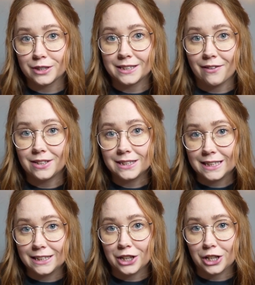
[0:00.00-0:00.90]

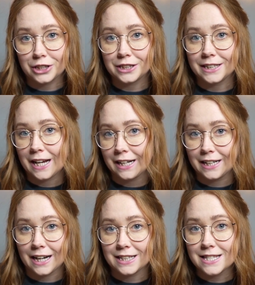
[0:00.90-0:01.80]

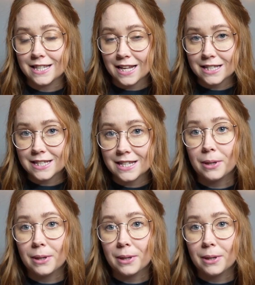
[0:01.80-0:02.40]
$17.99,